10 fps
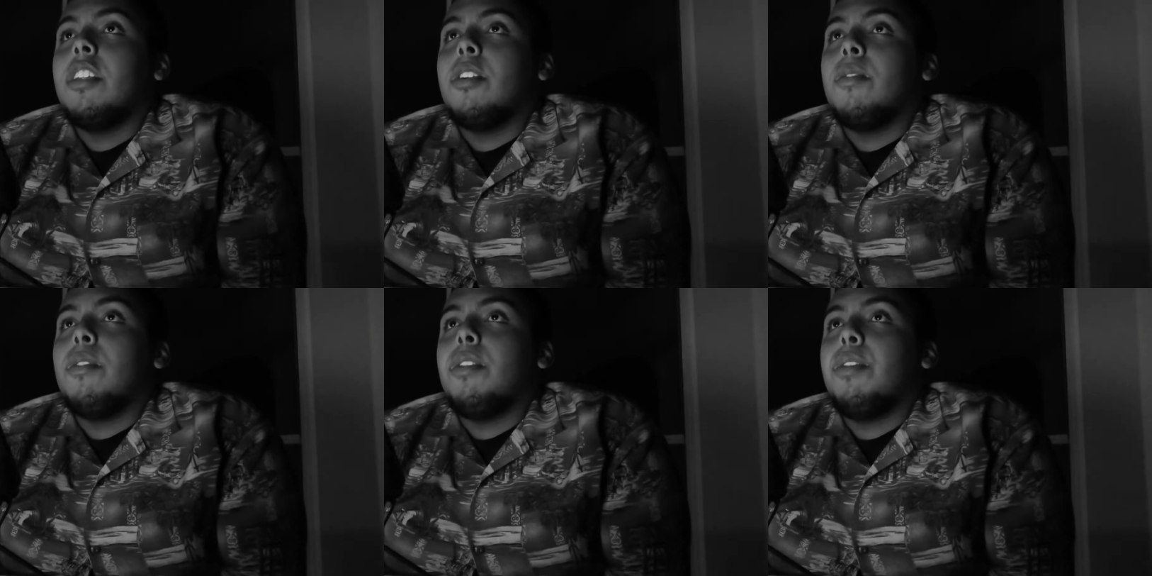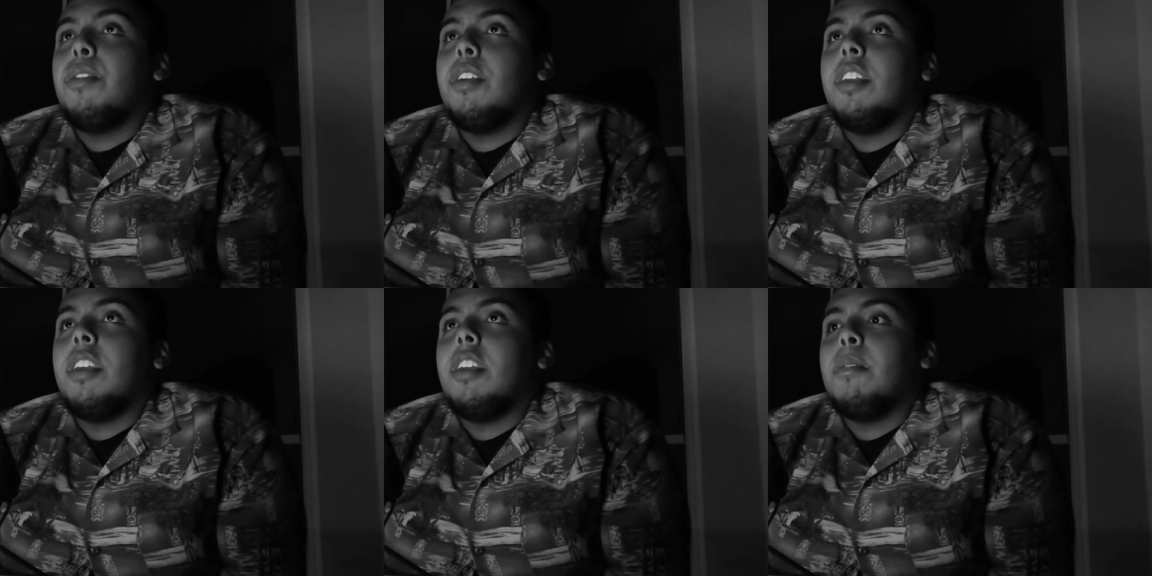
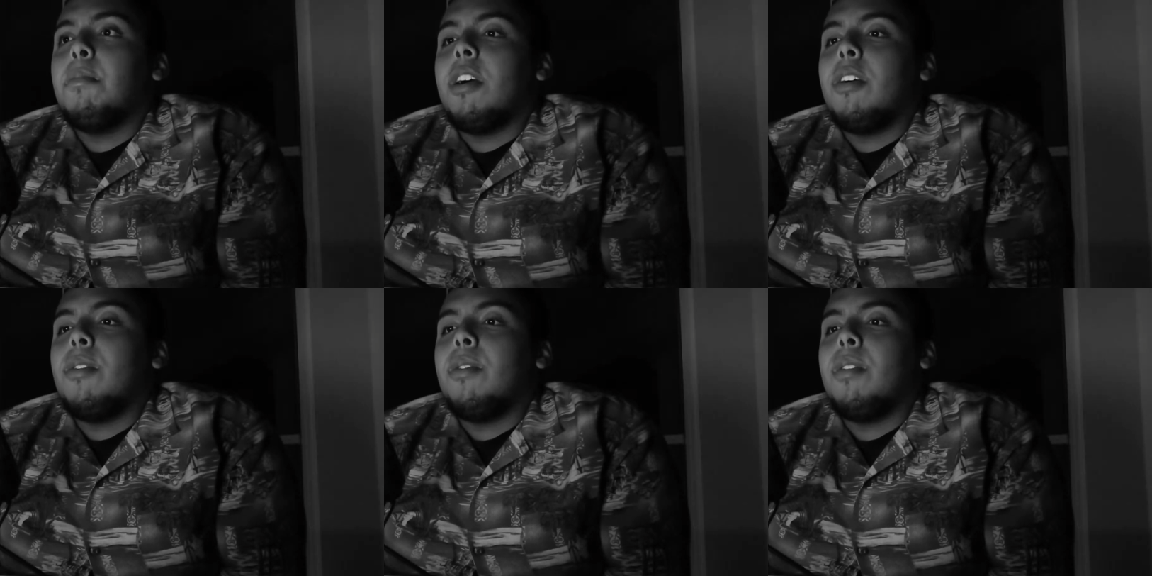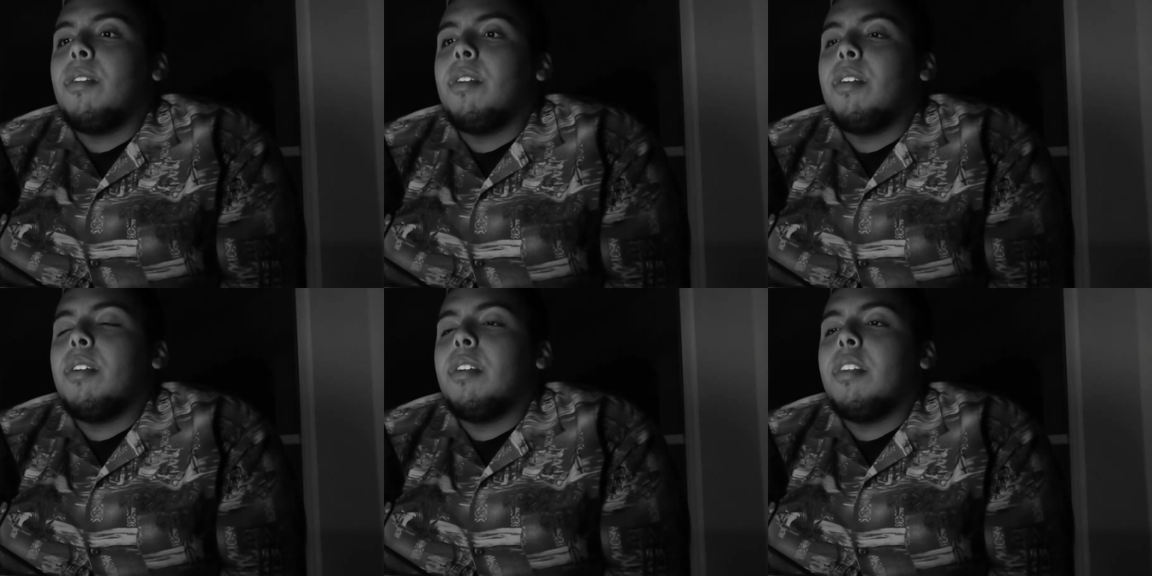thinking about,
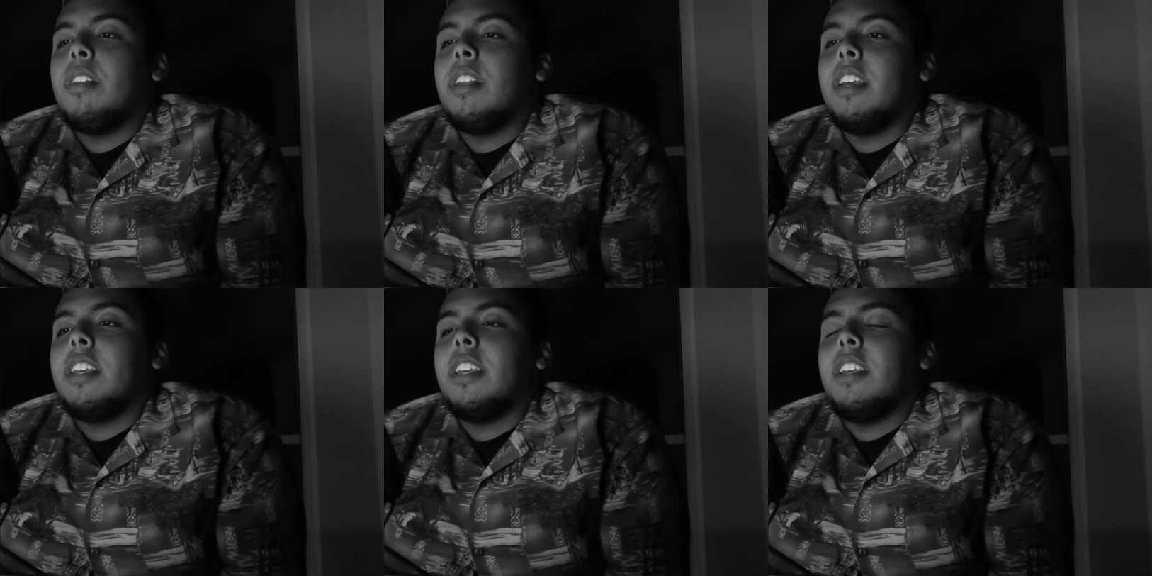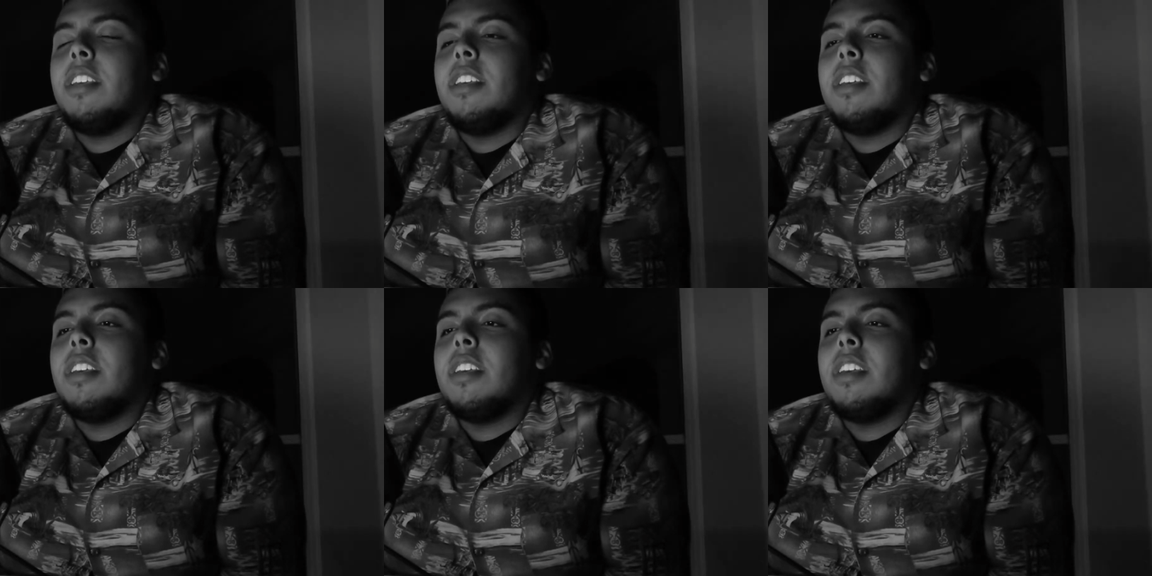like,
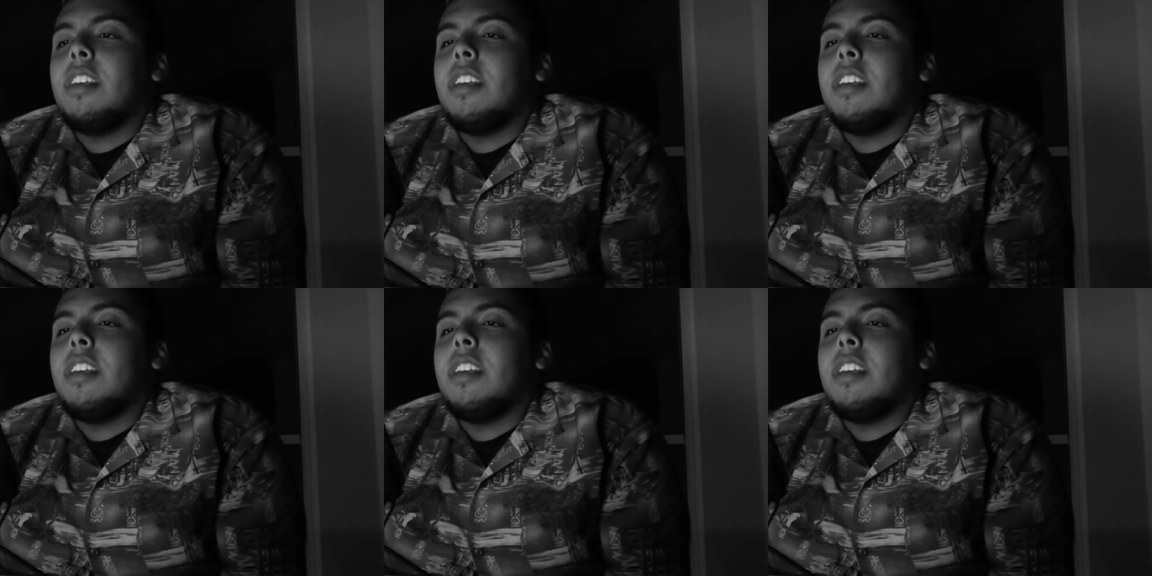he